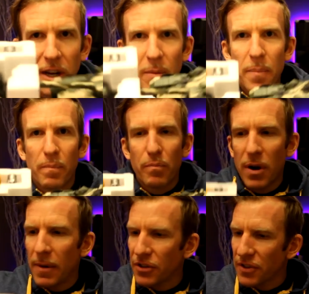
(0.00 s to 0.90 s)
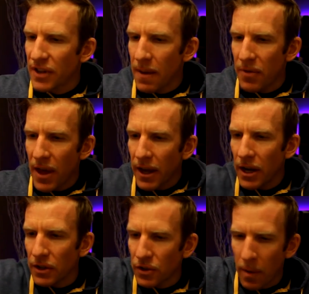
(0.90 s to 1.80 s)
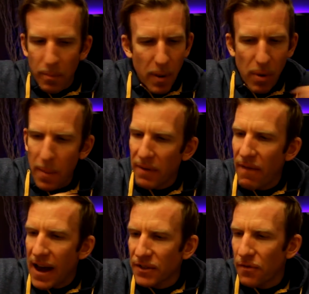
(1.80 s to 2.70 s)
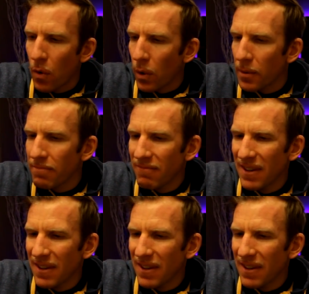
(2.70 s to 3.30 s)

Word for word: gonna be pretty much the same thing here, so I'm gonna probably fast forward.